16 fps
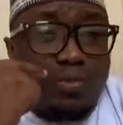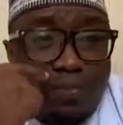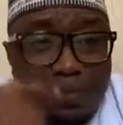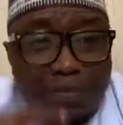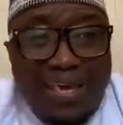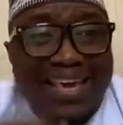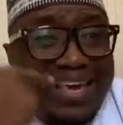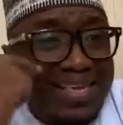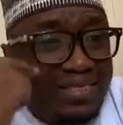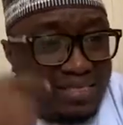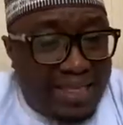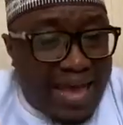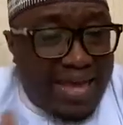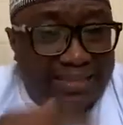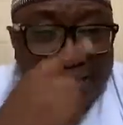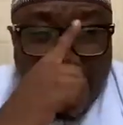be
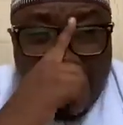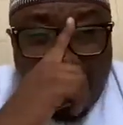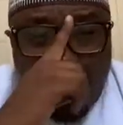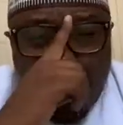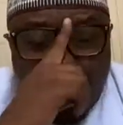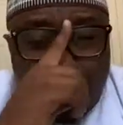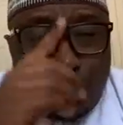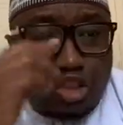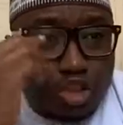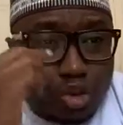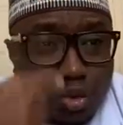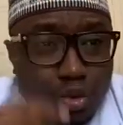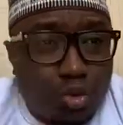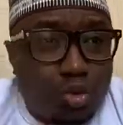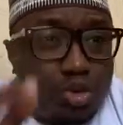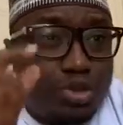that it
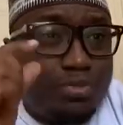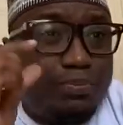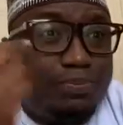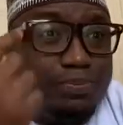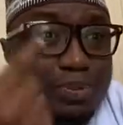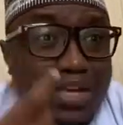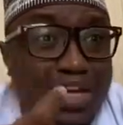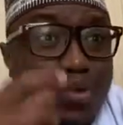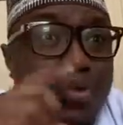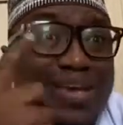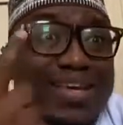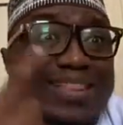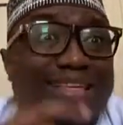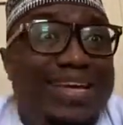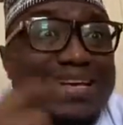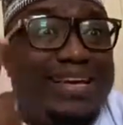should be
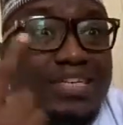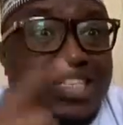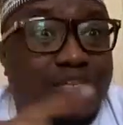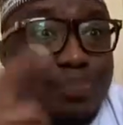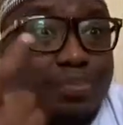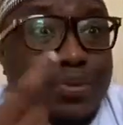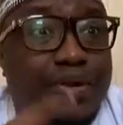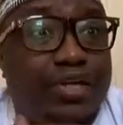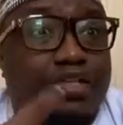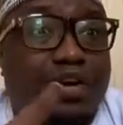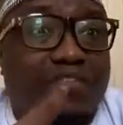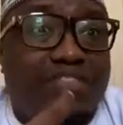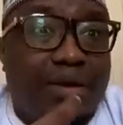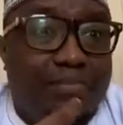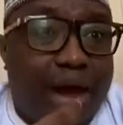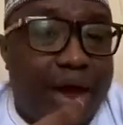within the spirit of
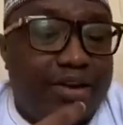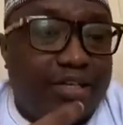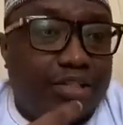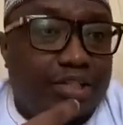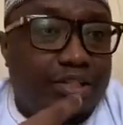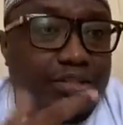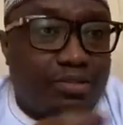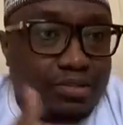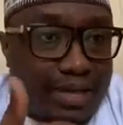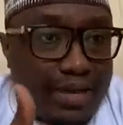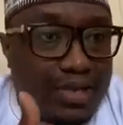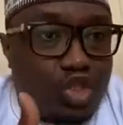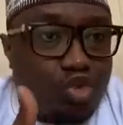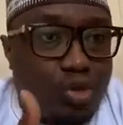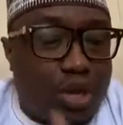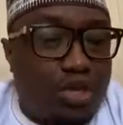the marriage. That is
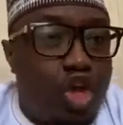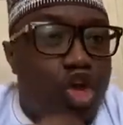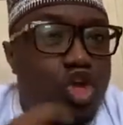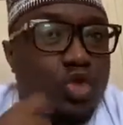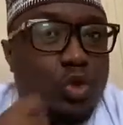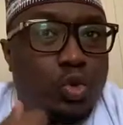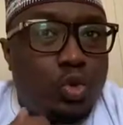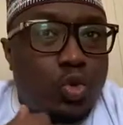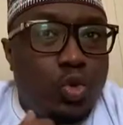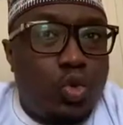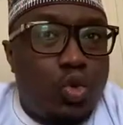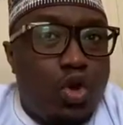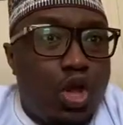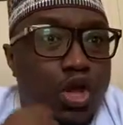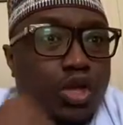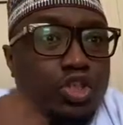one. Two,
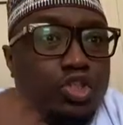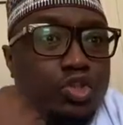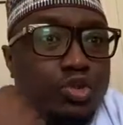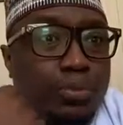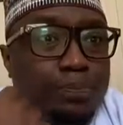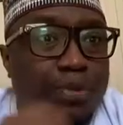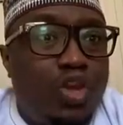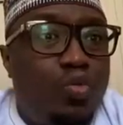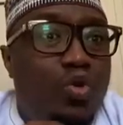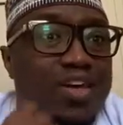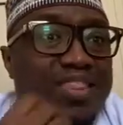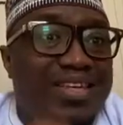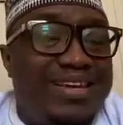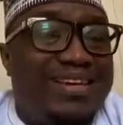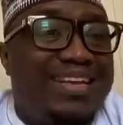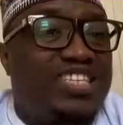it should be
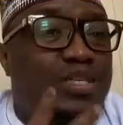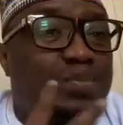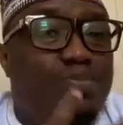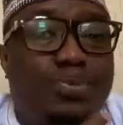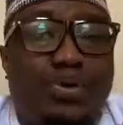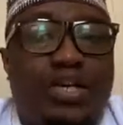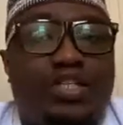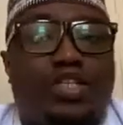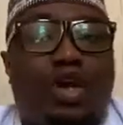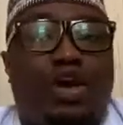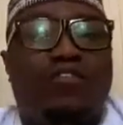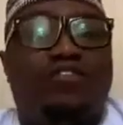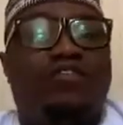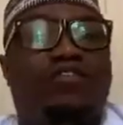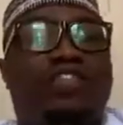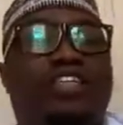within the spirit
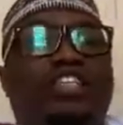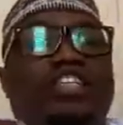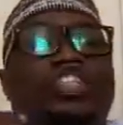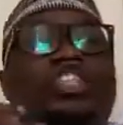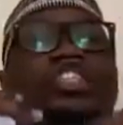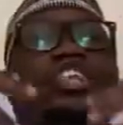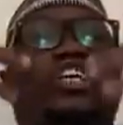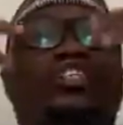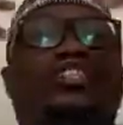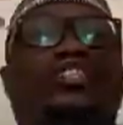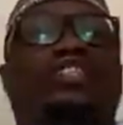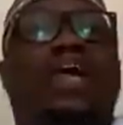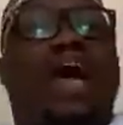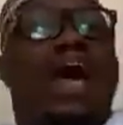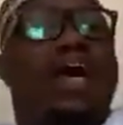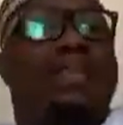of the
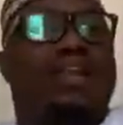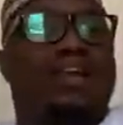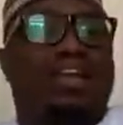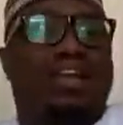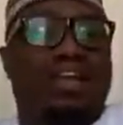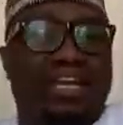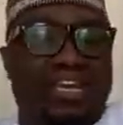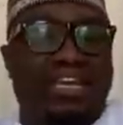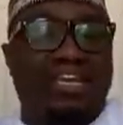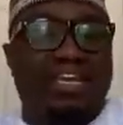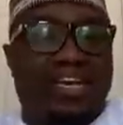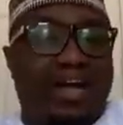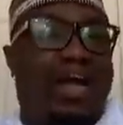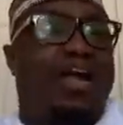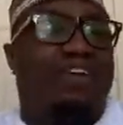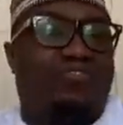general
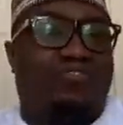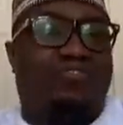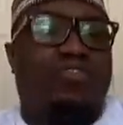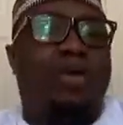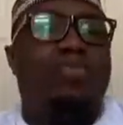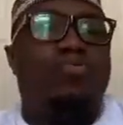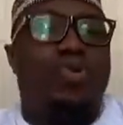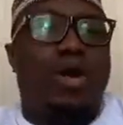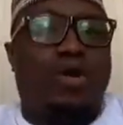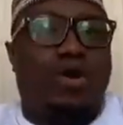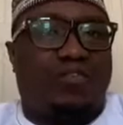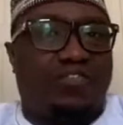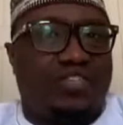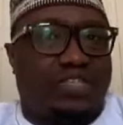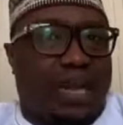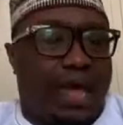legal framework of
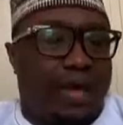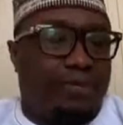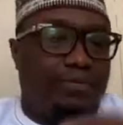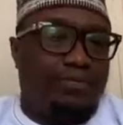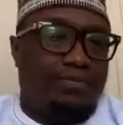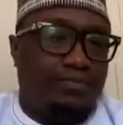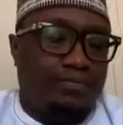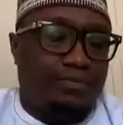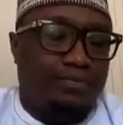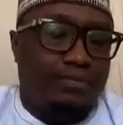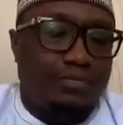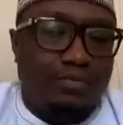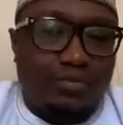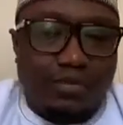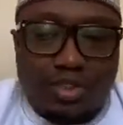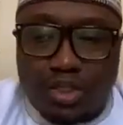Islam.
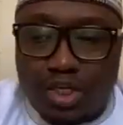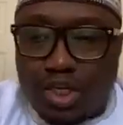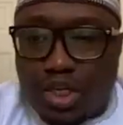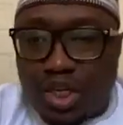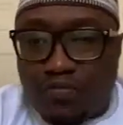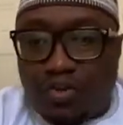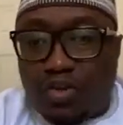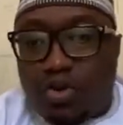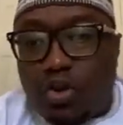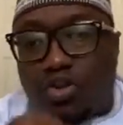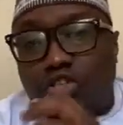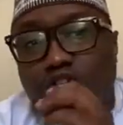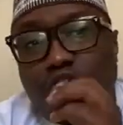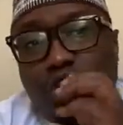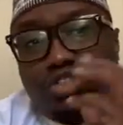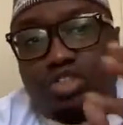If it goes
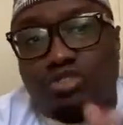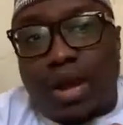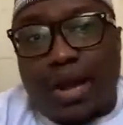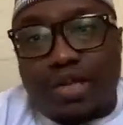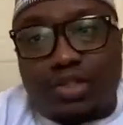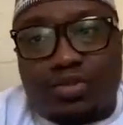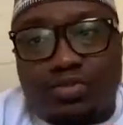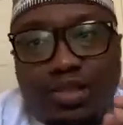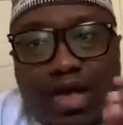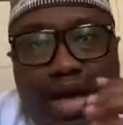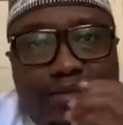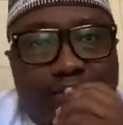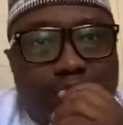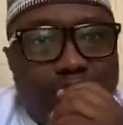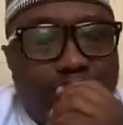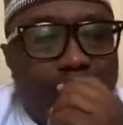contrary to that,
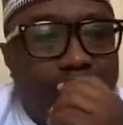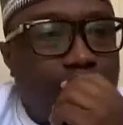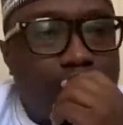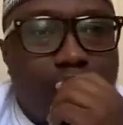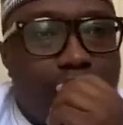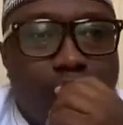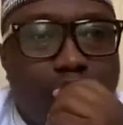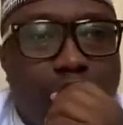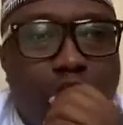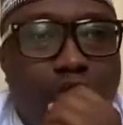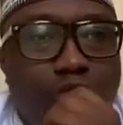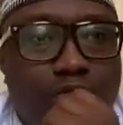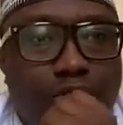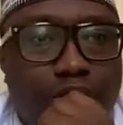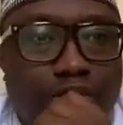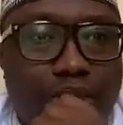no,
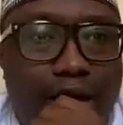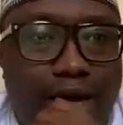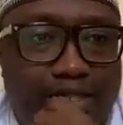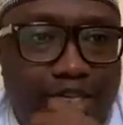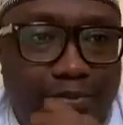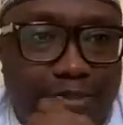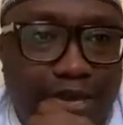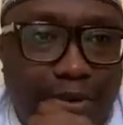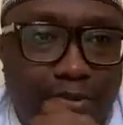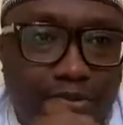it's not acceptable.